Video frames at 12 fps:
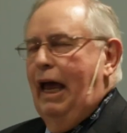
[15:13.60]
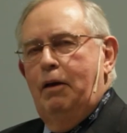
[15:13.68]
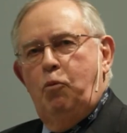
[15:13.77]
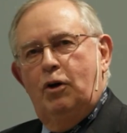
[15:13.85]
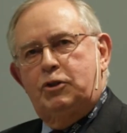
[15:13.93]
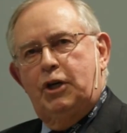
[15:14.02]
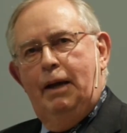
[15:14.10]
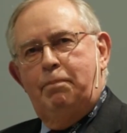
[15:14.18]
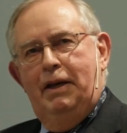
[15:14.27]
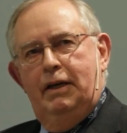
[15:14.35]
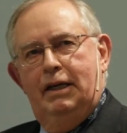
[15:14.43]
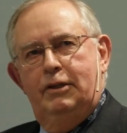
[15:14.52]
And what's
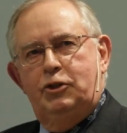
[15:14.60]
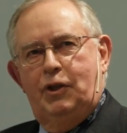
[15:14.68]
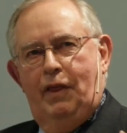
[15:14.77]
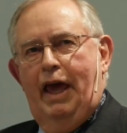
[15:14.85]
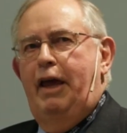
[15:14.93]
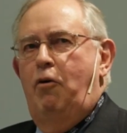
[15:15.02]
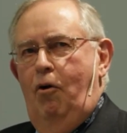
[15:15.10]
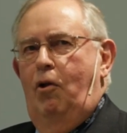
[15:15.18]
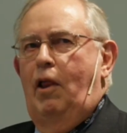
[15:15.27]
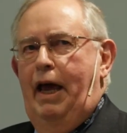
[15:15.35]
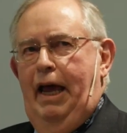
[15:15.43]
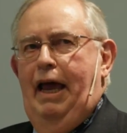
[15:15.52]
happened is they
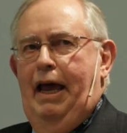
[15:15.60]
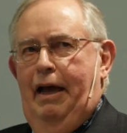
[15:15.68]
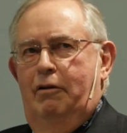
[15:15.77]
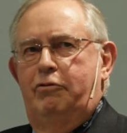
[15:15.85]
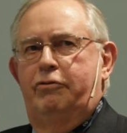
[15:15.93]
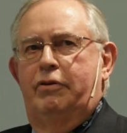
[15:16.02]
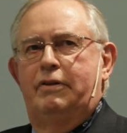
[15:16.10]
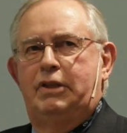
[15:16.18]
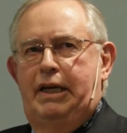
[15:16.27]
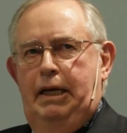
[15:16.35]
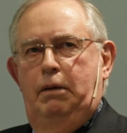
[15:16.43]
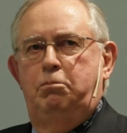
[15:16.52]
all have
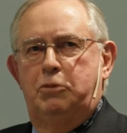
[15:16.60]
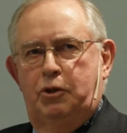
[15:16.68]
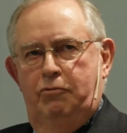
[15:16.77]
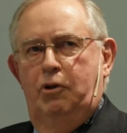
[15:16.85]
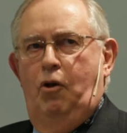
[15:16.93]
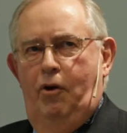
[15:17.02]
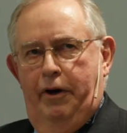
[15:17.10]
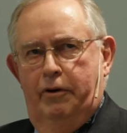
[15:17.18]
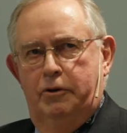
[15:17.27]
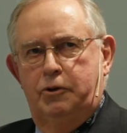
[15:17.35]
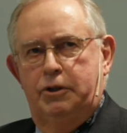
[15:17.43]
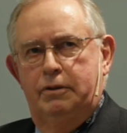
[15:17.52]
teams of
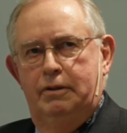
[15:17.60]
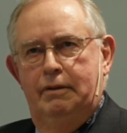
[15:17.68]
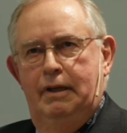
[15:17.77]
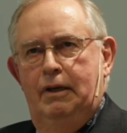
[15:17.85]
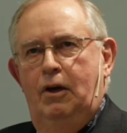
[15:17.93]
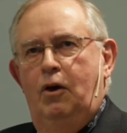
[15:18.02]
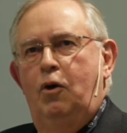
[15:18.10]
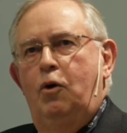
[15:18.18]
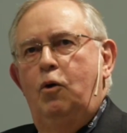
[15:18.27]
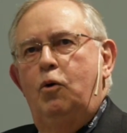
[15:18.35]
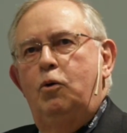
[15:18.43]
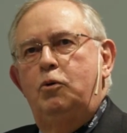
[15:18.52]
lawyers
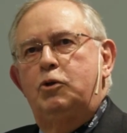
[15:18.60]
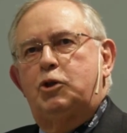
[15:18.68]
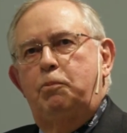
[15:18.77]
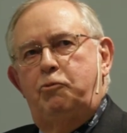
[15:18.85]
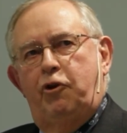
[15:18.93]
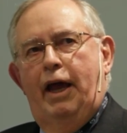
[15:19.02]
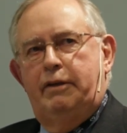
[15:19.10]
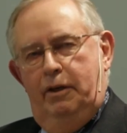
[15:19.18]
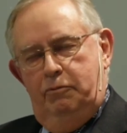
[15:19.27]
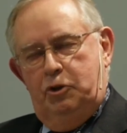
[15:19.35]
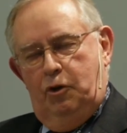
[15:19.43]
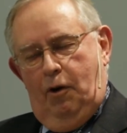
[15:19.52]
whose
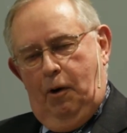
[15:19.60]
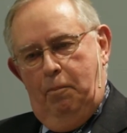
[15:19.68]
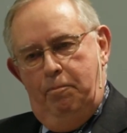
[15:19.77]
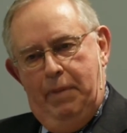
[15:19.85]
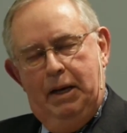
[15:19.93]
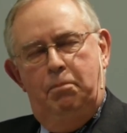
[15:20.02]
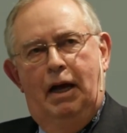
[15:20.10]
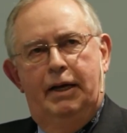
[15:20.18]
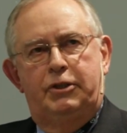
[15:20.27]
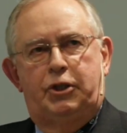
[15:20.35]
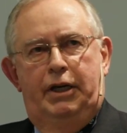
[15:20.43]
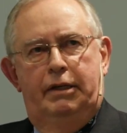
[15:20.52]
objectives are
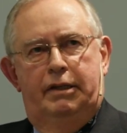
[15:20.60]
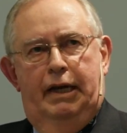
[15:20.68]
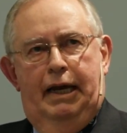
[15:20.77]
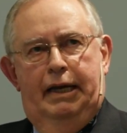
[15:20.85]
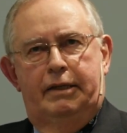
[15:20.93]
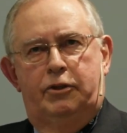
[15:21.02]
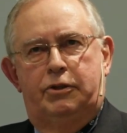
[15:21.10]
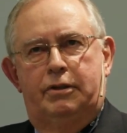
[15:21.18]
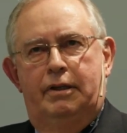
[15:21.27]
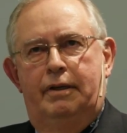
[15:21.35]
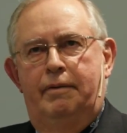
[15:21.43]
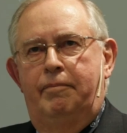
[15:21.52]
minimizing
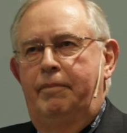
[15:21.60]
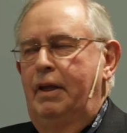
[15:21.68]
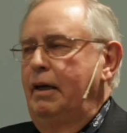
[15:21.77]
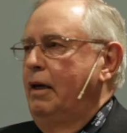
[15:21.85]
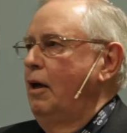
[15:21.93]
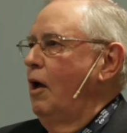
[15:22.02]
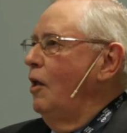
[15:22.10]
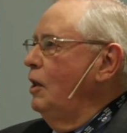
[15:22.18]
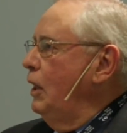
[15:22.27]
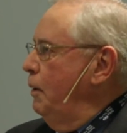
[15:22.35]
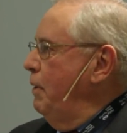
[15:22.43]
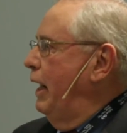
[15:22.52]
tax,
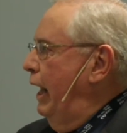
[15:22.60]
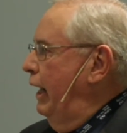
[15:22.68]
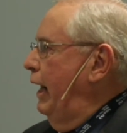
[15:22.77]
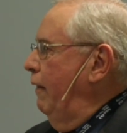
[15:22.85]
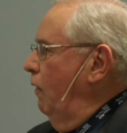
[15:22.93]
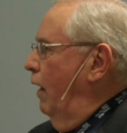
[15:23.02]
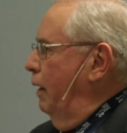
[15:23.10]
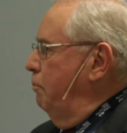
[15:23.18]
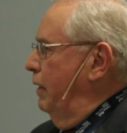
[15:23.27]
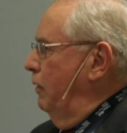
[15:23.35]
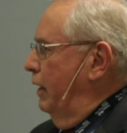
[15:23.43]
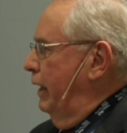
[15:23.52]
eliminating
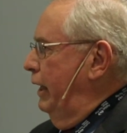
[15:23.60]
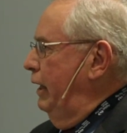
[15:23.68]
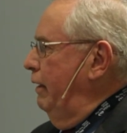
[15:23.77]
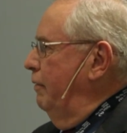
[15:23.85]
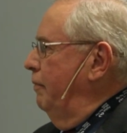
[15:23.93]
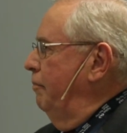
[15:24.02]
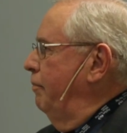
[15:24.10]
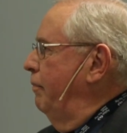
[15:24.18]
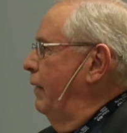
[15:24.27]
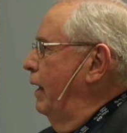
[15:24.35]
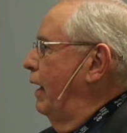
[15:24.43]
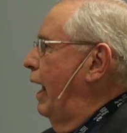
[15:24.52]
liability,
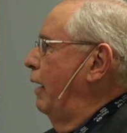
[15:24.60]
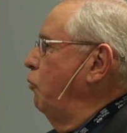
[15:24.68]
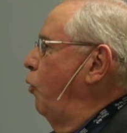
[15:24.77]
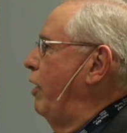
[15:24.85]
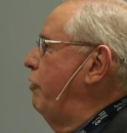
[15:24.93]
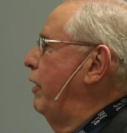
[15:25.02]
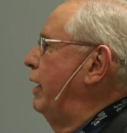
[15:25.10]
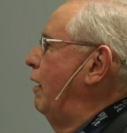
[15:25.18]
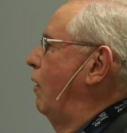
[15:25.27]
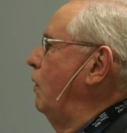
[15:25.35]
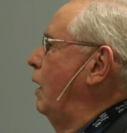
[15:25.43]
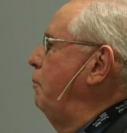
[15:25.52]
and with it,
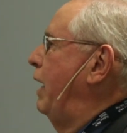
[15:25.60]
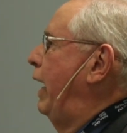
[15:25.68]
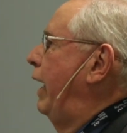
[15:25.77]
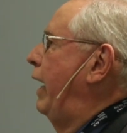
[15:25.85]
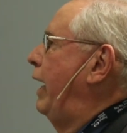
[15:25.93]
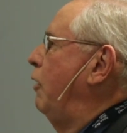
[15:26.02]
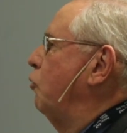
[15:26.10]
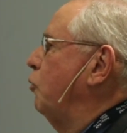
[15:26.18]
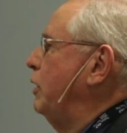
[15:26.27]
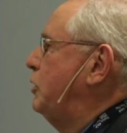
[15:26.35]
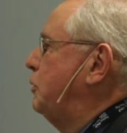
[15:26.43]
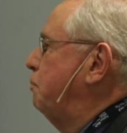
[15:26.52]
eliminating
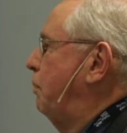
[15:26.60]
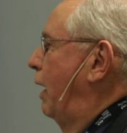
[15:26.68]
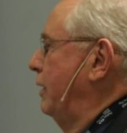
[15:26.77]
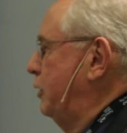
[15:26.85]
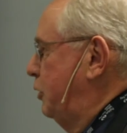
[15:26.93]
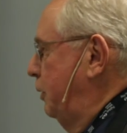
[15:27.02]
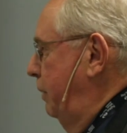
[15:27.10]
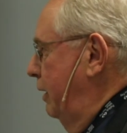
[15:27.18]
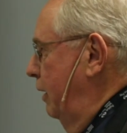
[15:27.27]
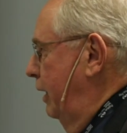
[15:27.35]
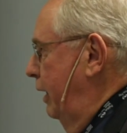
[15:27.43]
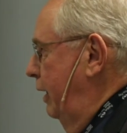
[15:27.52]

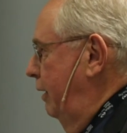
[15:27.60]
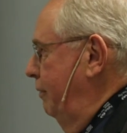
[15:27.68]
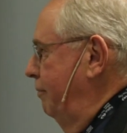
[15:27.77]
responsibility.